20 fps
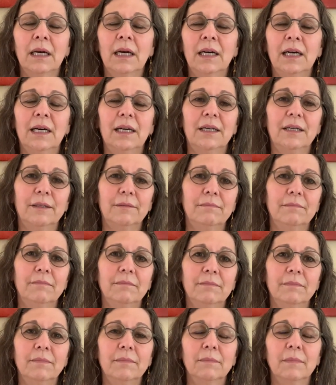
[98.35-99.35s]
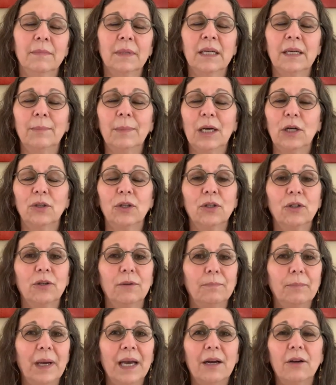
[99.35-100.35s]
about
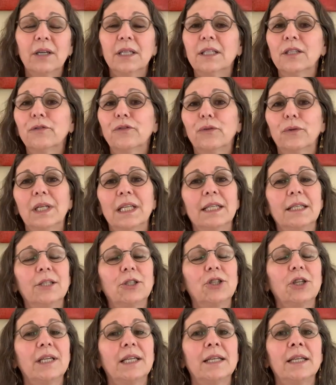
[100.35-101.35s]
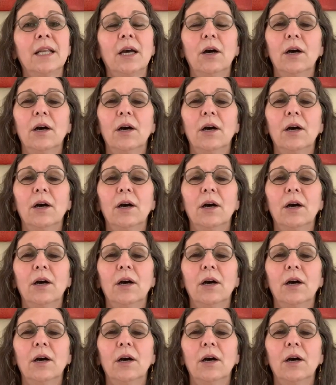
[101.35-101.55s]
comparative religion,